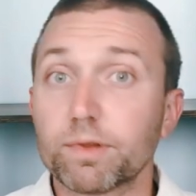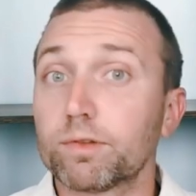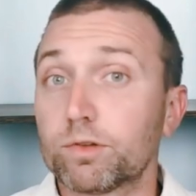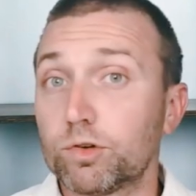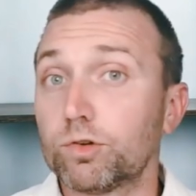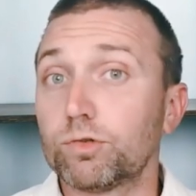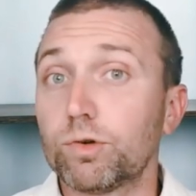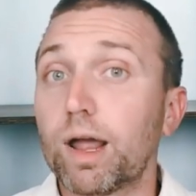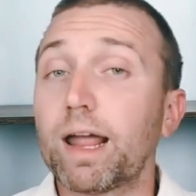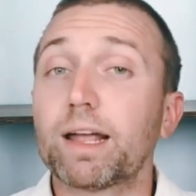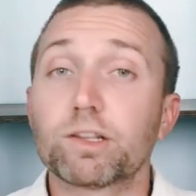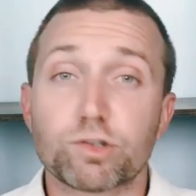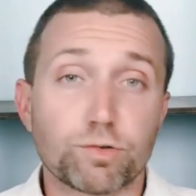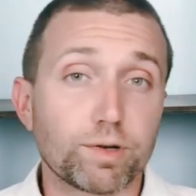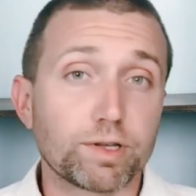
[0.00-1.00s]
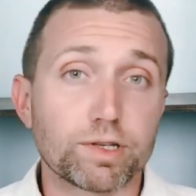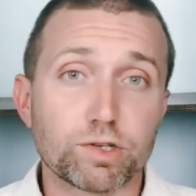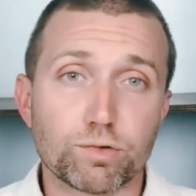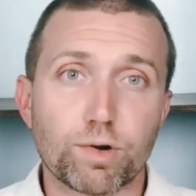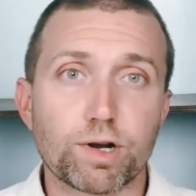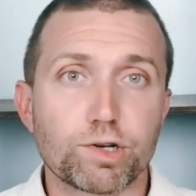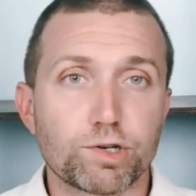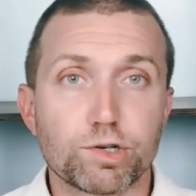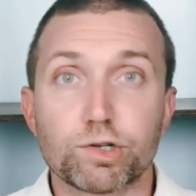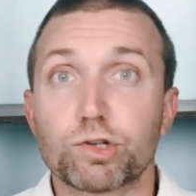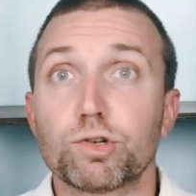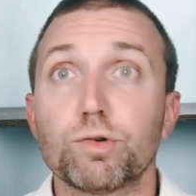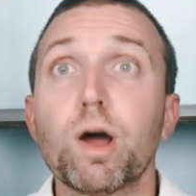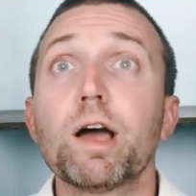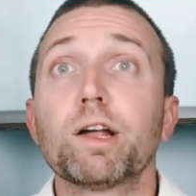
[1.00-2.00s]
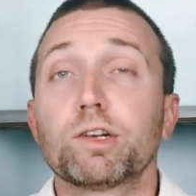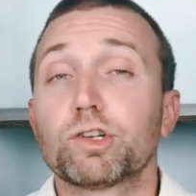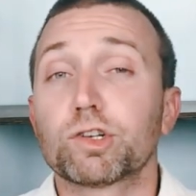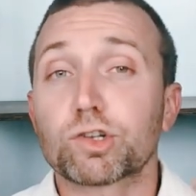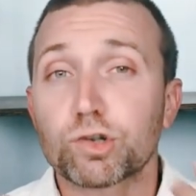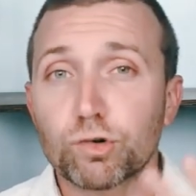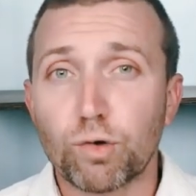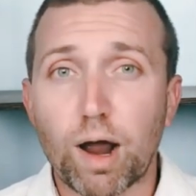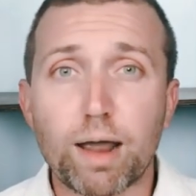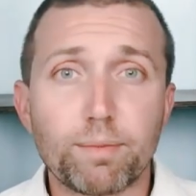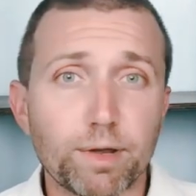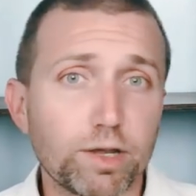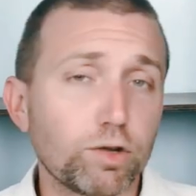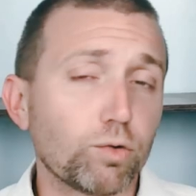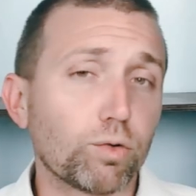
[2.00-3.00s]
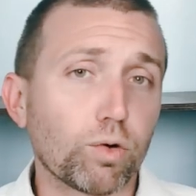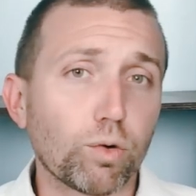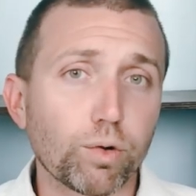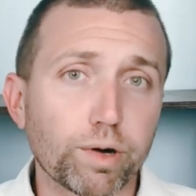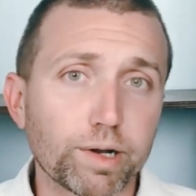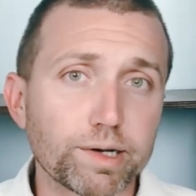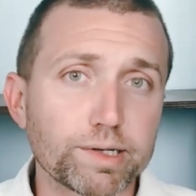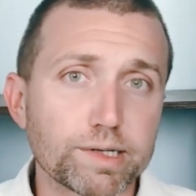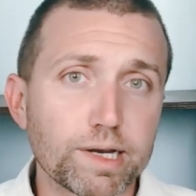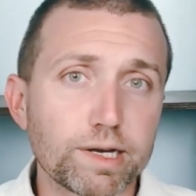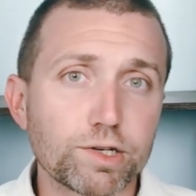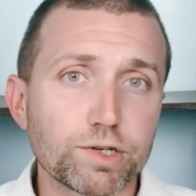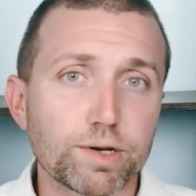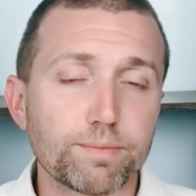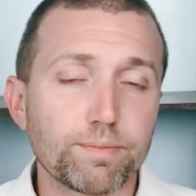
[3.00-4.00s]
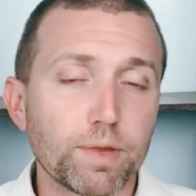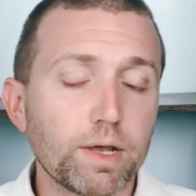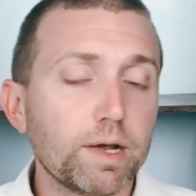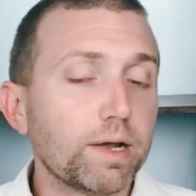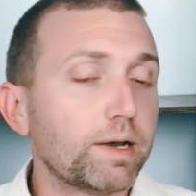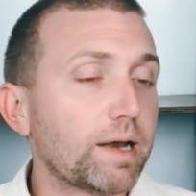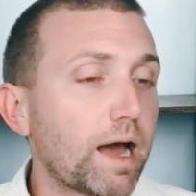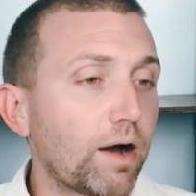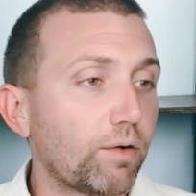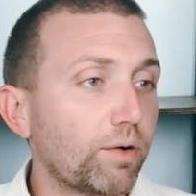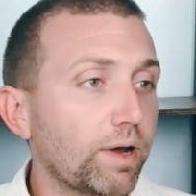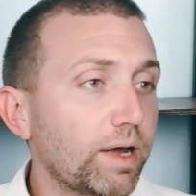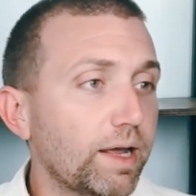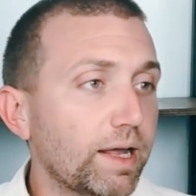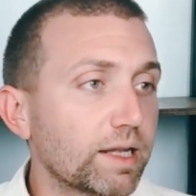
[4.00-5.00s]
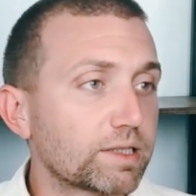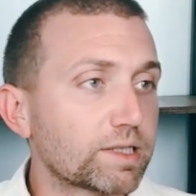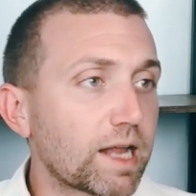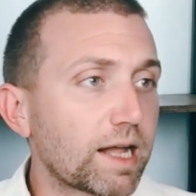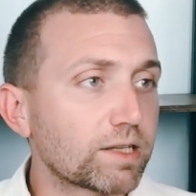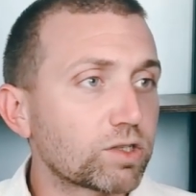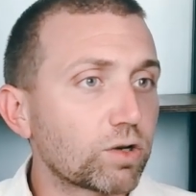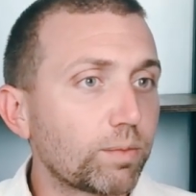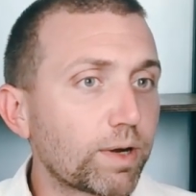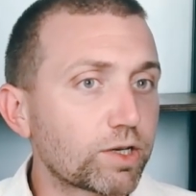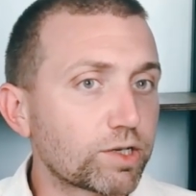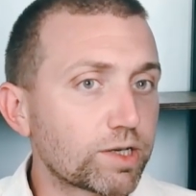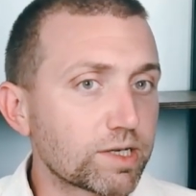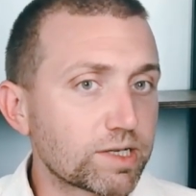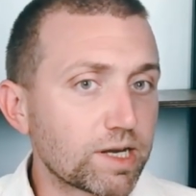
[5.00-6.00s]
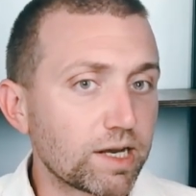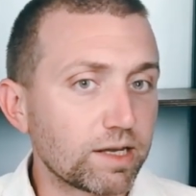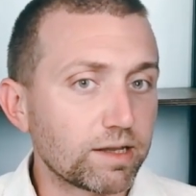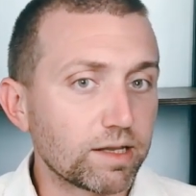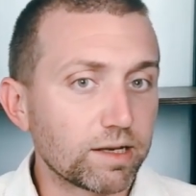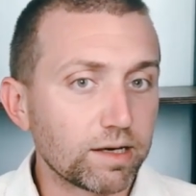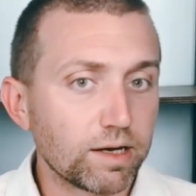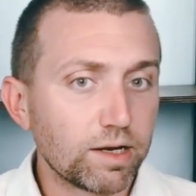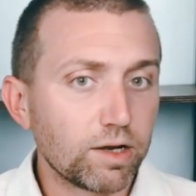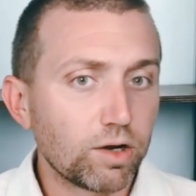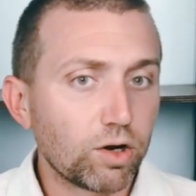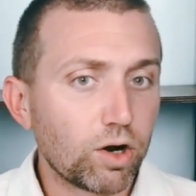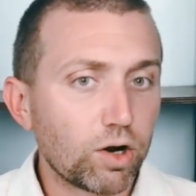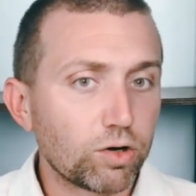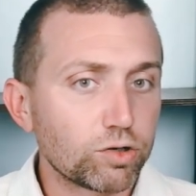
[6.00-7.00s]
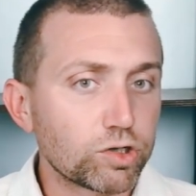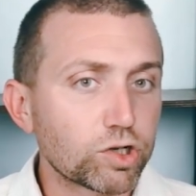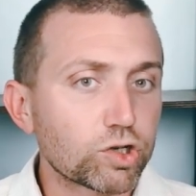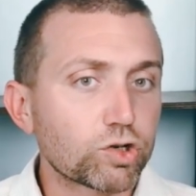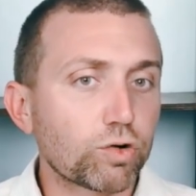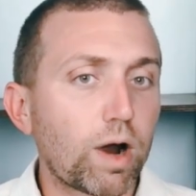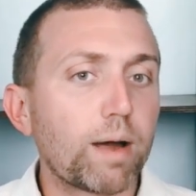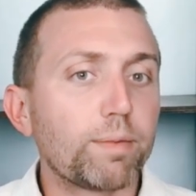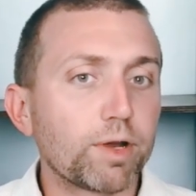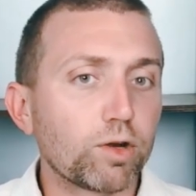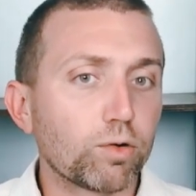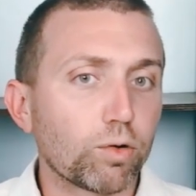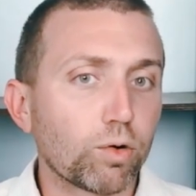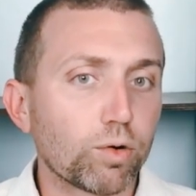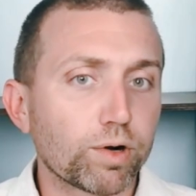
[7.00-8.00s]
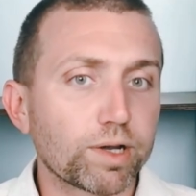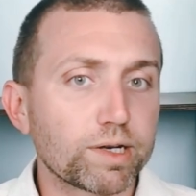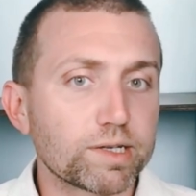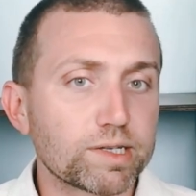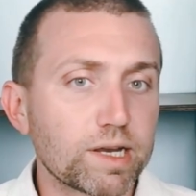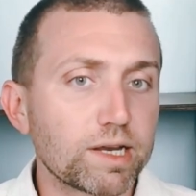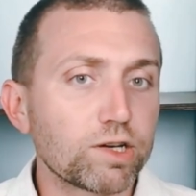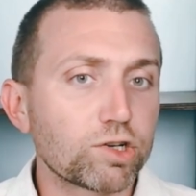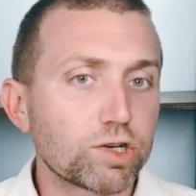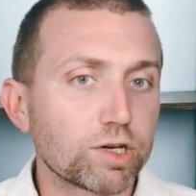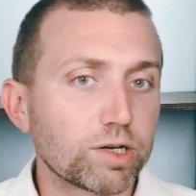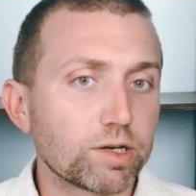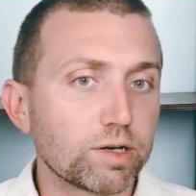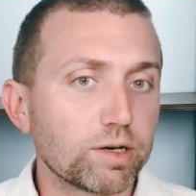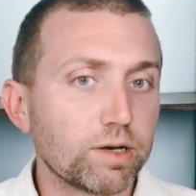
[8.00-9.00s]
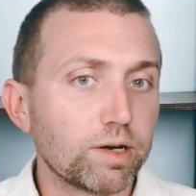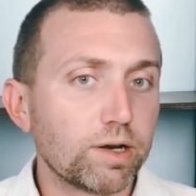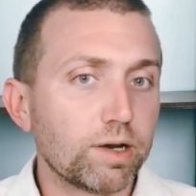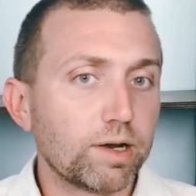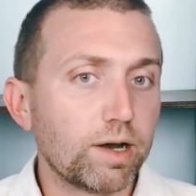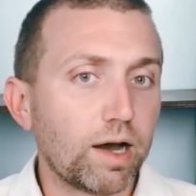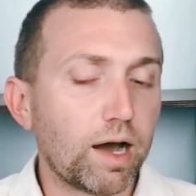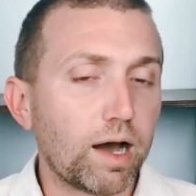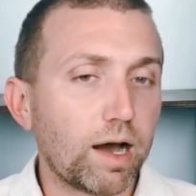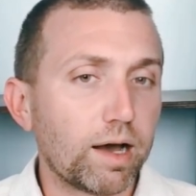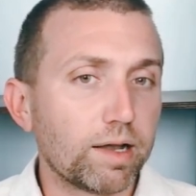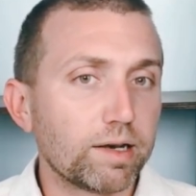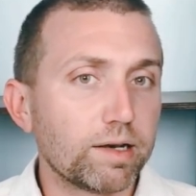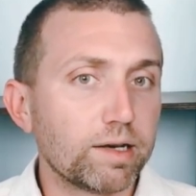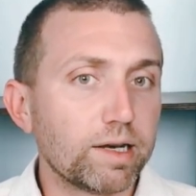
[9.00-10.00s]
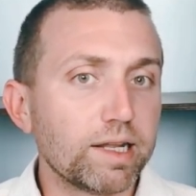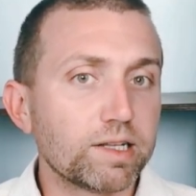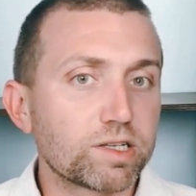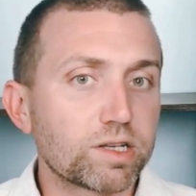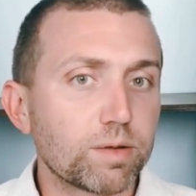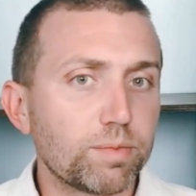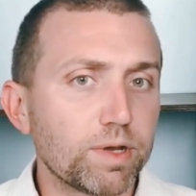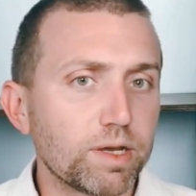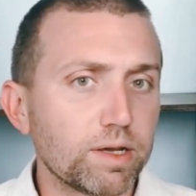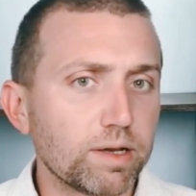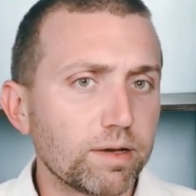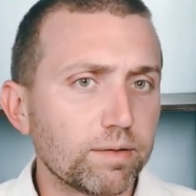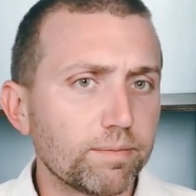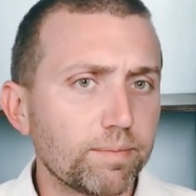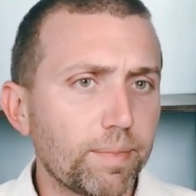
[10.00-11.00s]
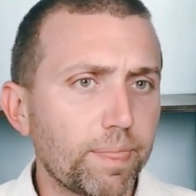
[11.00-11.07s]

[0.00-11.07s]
to answering this question, to describing your organization. Now, it's not so much to say that describing your organization needs to be